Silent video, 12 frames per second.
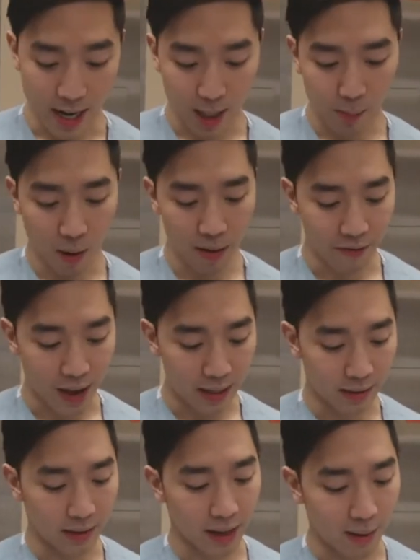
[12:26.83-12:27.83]
the next part of the
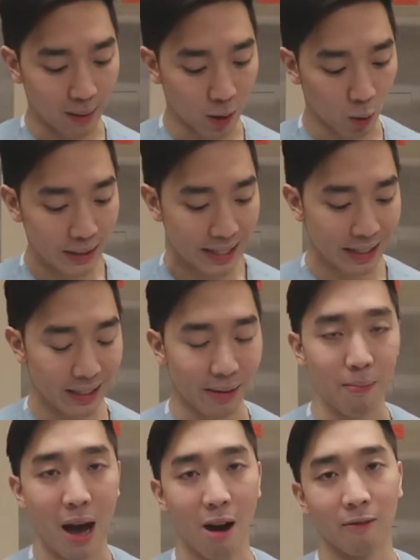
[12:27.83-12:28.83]
face exam is we're going to take a
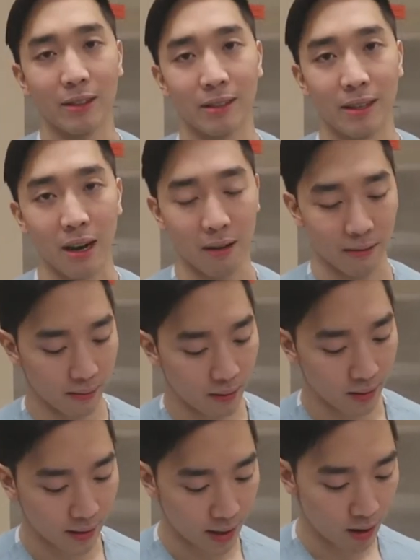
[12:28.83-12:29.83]
look at the mouth itself.
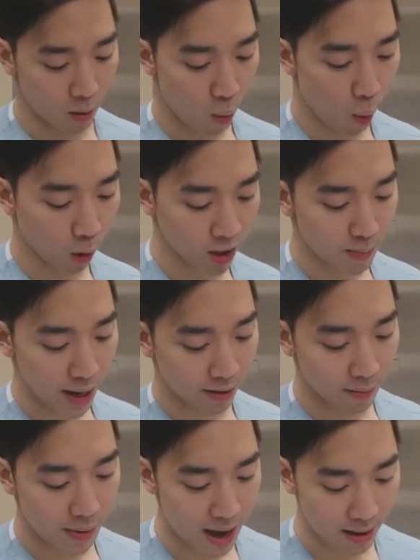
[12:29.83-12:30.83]
So we'll
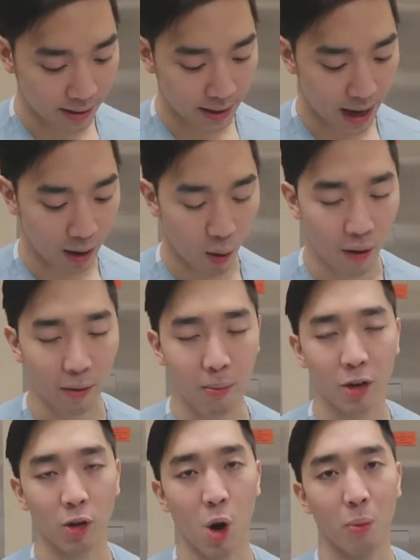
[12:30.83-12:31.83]
expect from the outside how the
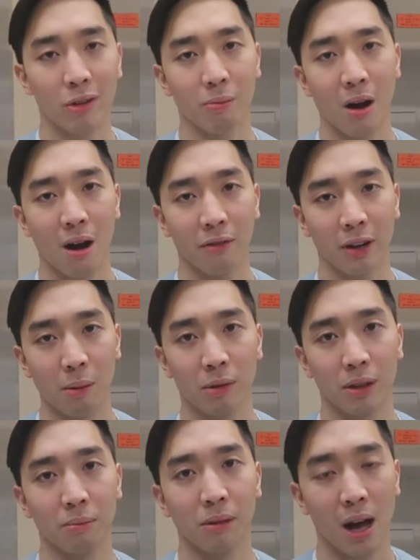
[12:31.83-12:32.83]
patient open their mouth, they're
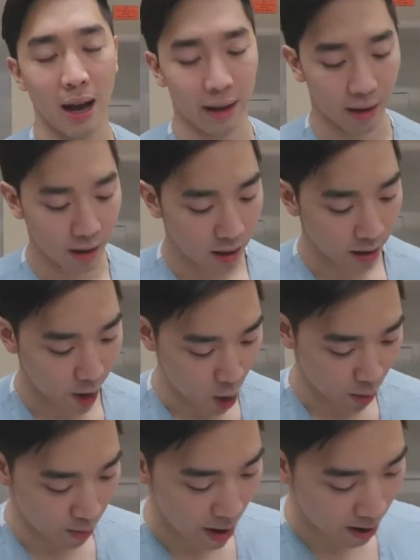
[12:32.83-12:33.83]
able to comply. Can
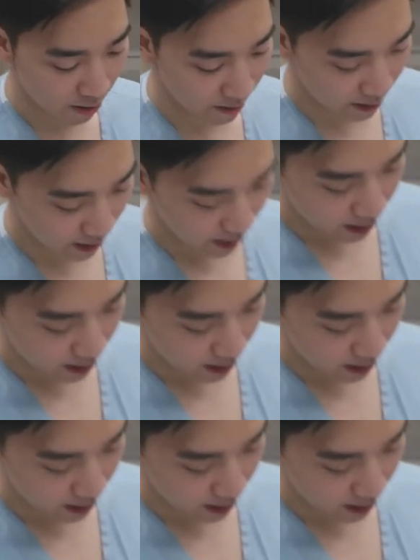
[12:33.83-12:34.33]
you open your mouth?